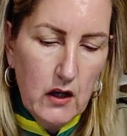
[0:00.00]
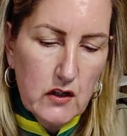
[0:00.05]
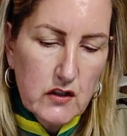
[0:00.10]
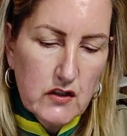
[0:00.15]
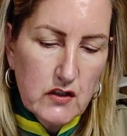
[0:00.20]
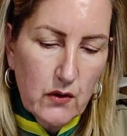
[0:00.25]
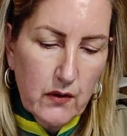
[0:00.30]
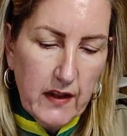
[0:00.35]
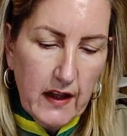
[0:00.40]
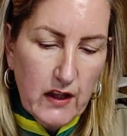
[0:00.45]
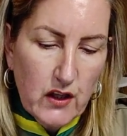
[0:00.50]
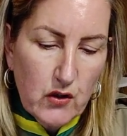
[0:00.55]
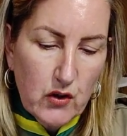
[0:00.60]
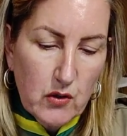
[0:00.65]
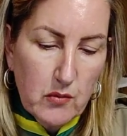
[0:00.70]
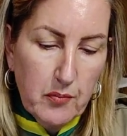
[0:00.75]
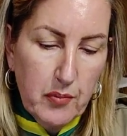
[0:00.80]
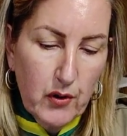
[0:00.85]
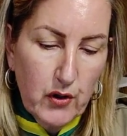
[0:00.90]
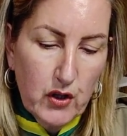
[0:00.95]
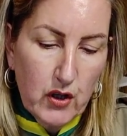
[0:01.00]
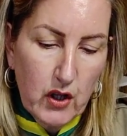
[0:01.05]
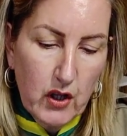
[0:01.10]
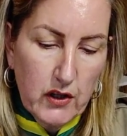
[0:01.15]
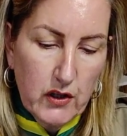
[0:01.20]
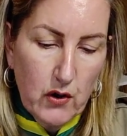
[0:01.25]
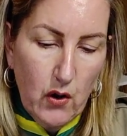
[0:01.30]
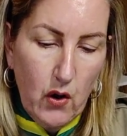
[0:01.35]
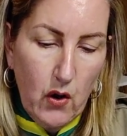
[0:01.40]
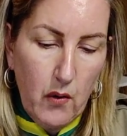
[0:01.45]
so that you can put
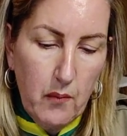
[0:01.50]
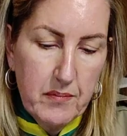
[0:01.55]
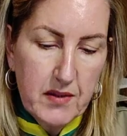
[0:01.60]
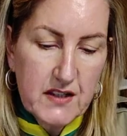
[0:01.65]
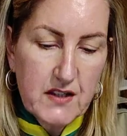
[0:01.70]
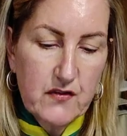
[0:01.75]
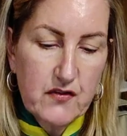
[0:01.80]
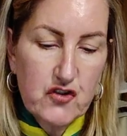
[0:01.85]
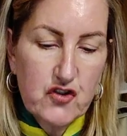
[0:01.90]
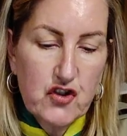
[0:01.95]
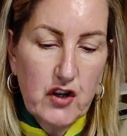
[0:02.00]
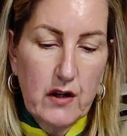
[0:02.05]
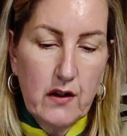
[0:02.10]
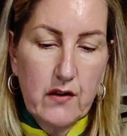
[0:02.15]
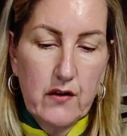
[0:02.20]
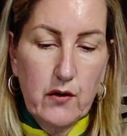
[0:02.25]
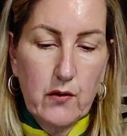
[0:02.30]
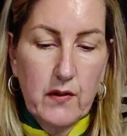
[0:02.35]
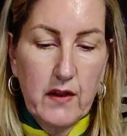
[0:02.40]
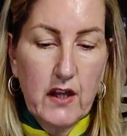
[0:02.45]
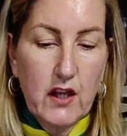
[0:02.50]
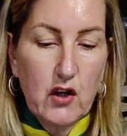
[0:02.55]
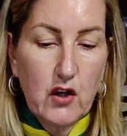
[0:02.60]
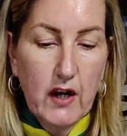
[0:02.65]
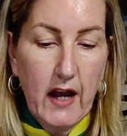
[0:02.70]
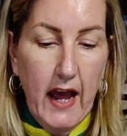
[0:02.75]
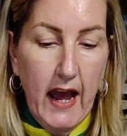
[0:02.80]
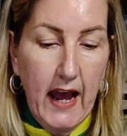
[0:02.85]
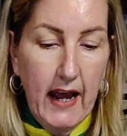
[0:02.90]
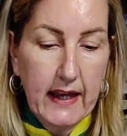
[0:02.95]
your bit of string through that you're
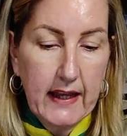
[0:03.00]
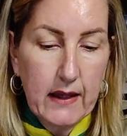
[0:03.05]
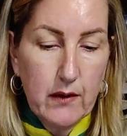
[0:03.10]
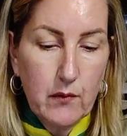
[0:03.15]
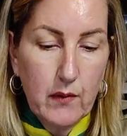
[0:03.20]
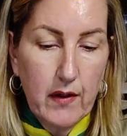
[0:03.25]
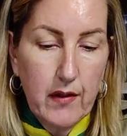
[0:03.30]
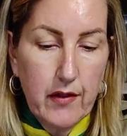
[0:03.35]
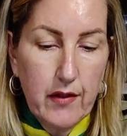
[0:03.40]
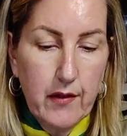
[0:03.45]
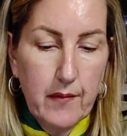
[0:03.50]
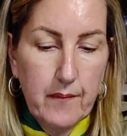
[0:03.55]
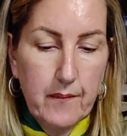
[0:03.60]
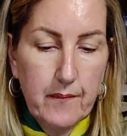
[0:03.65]
going to hang it with.